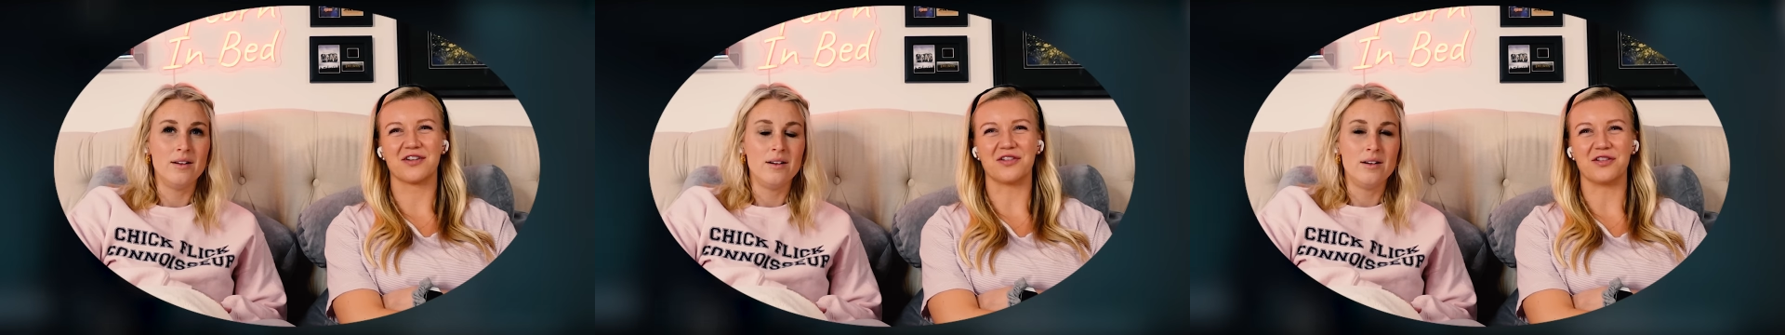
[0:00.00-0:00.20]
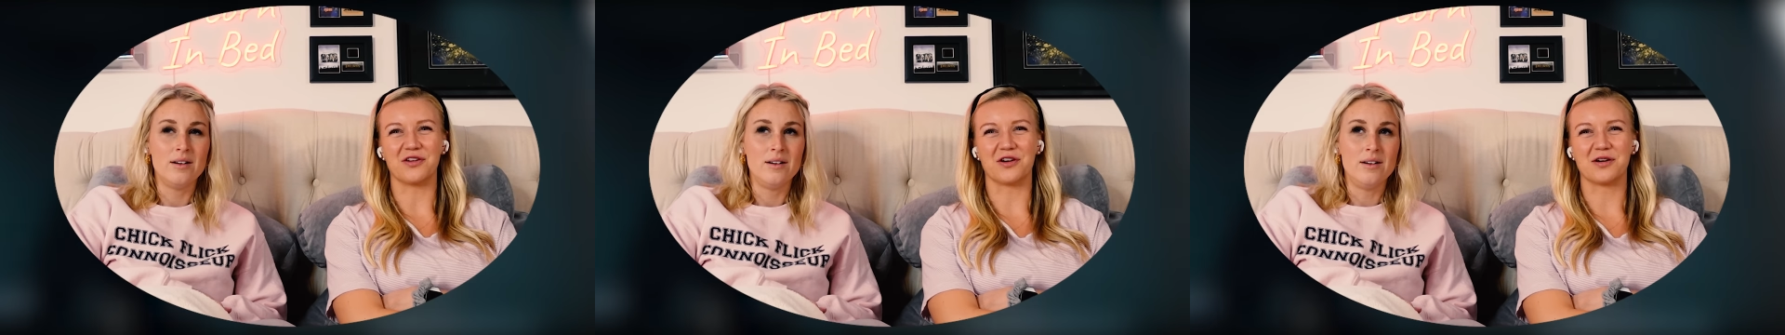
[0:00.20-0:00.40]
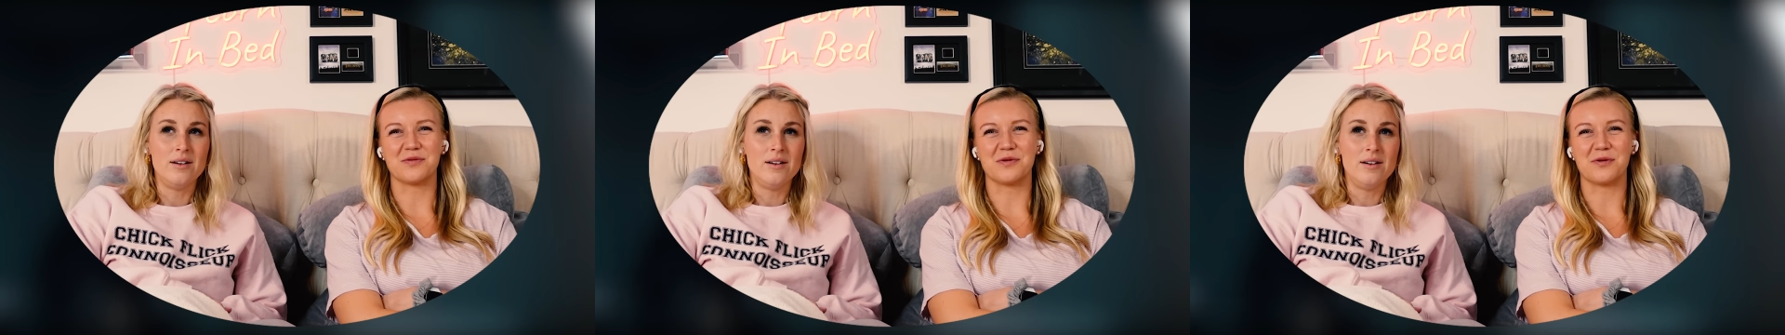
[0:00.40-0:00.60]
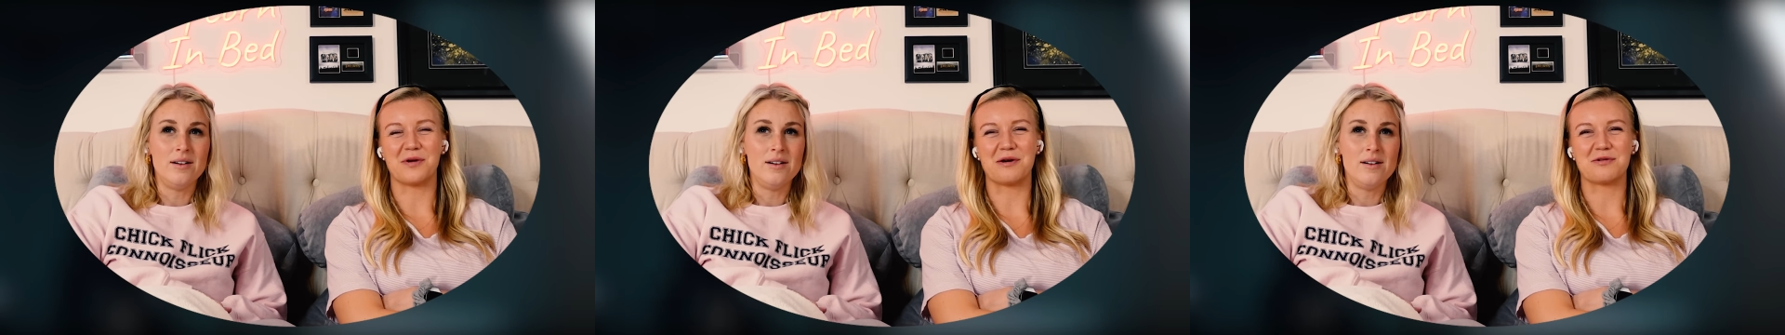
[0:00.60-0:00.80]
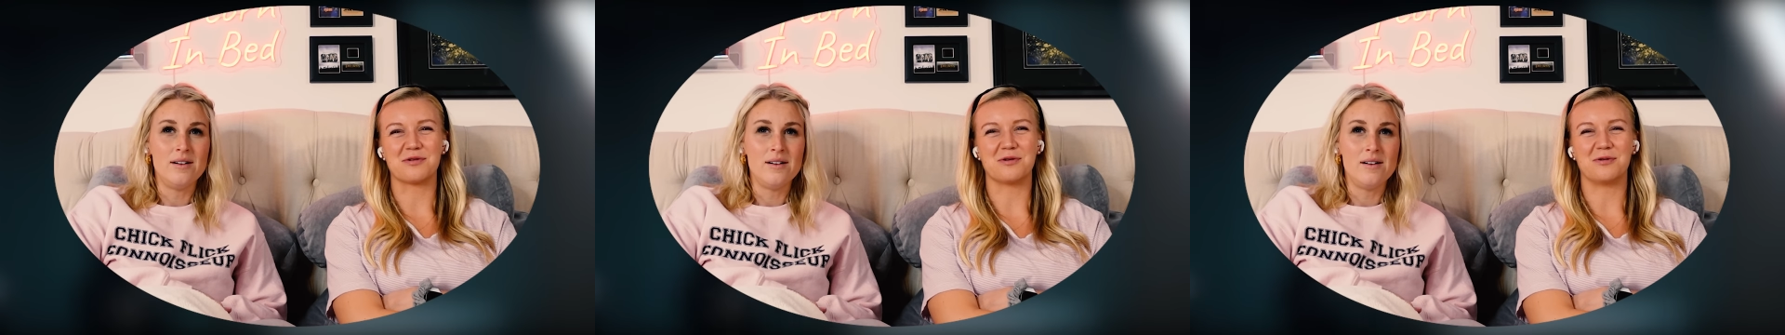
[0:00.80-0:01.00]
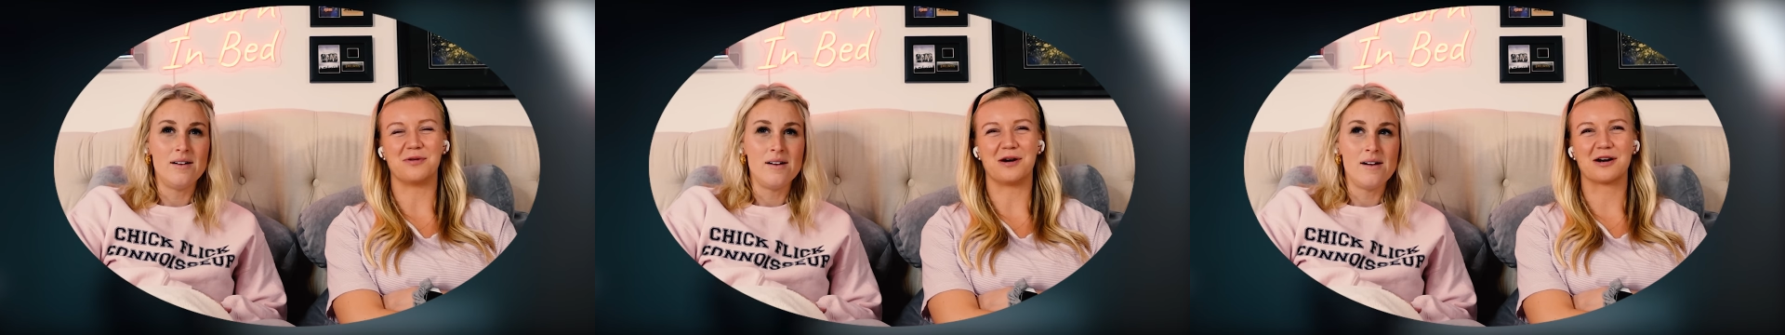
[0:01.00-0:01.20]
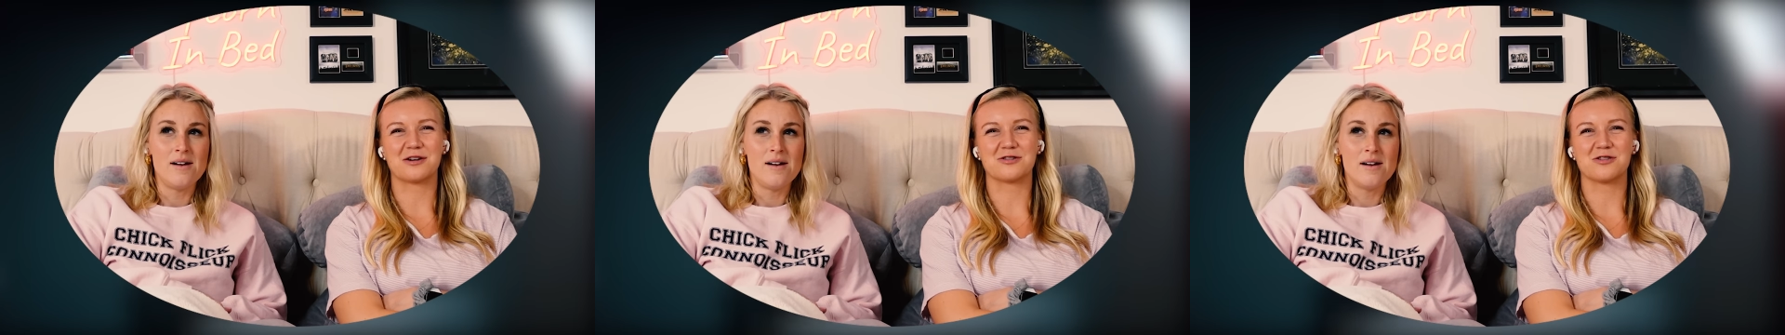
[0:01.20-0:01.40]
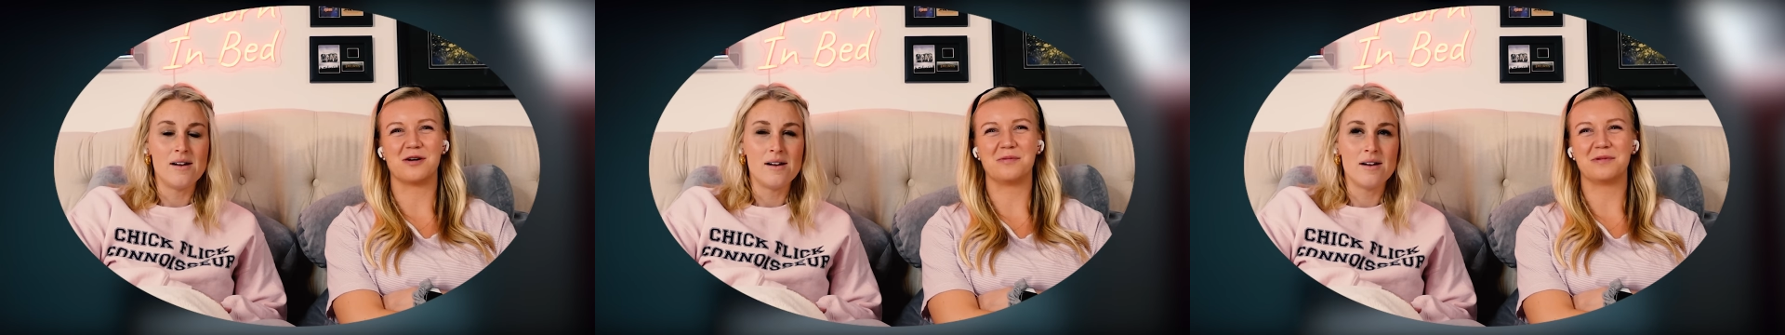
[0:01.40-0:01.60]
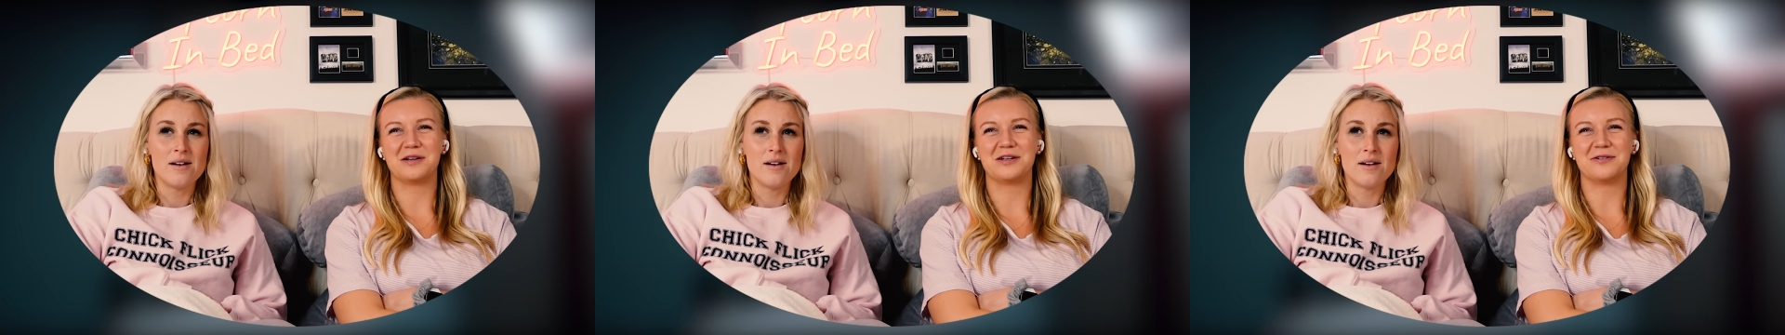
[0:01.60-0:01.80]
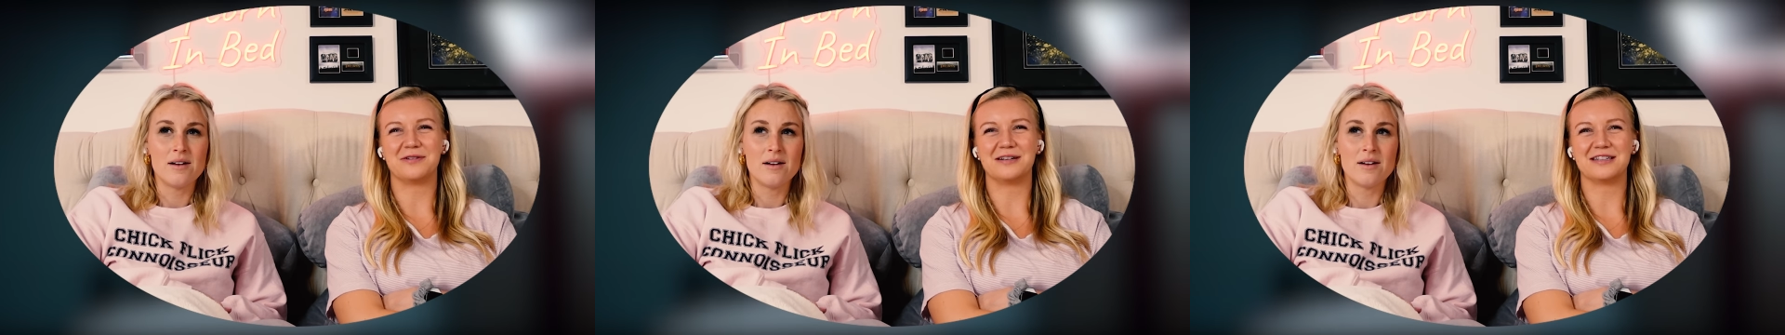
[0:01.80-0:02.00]
Speaker 1: I'll lure him away with a water
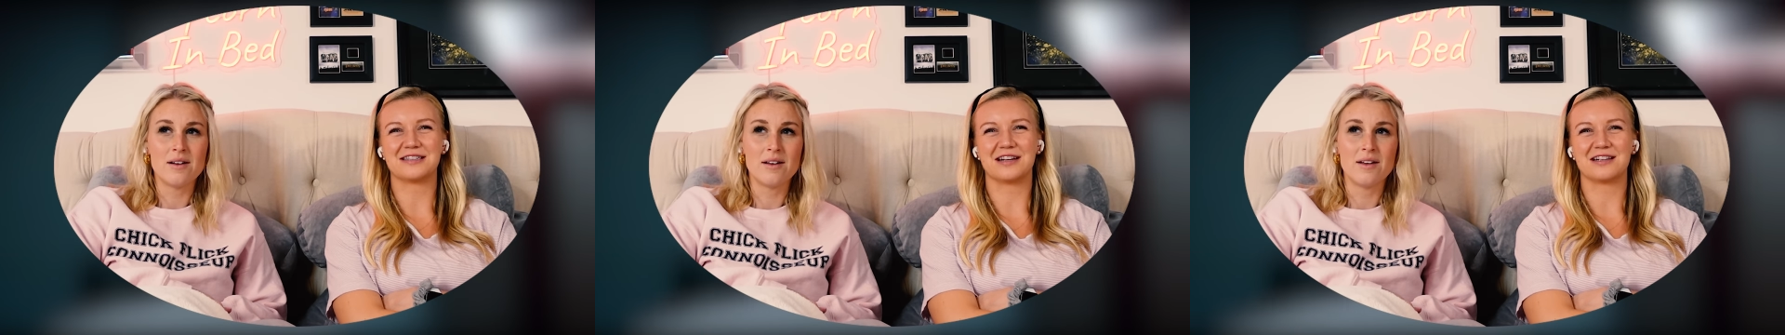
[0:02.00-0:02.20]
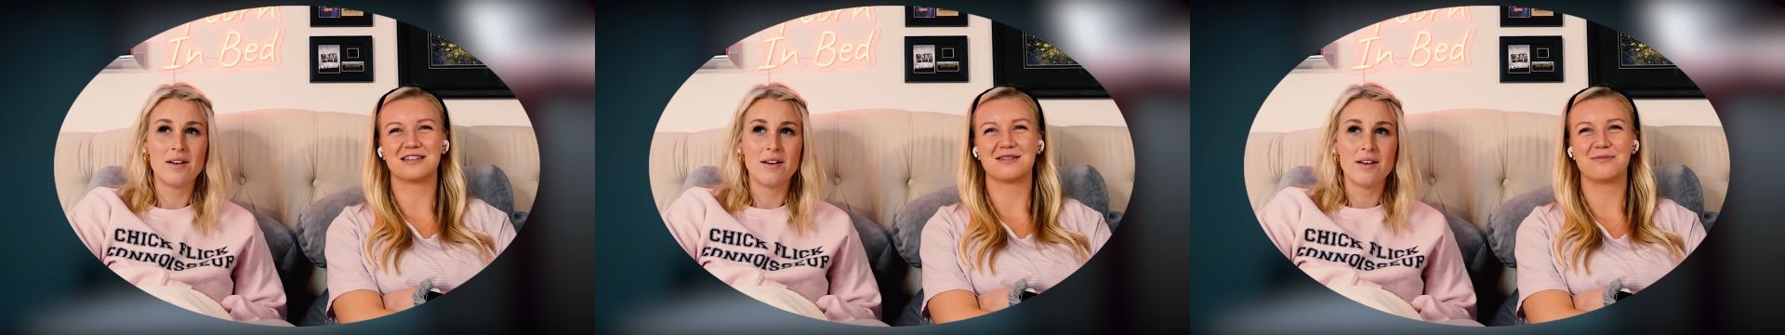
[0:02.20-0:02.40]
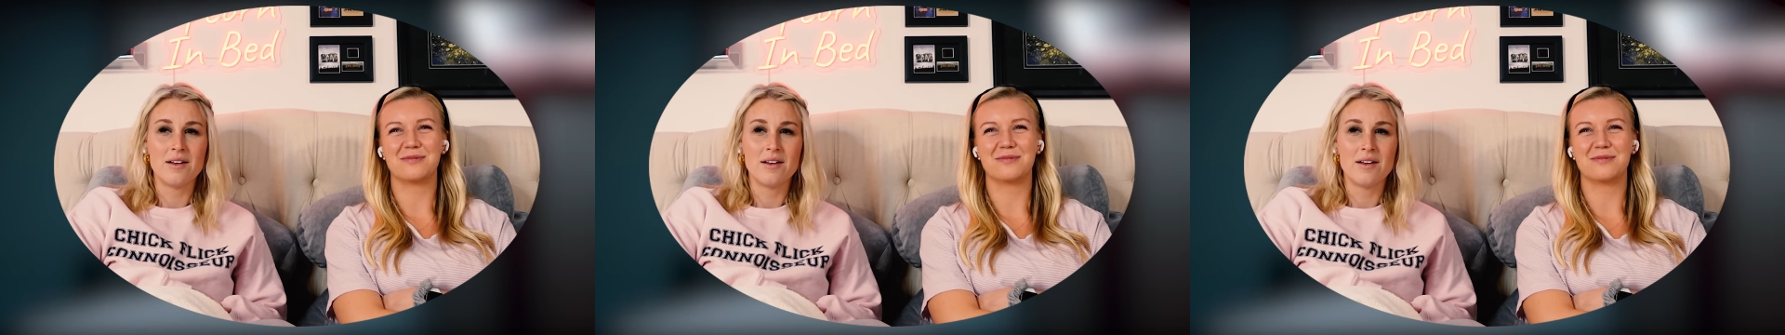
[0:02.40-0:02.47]
droplet noise. That's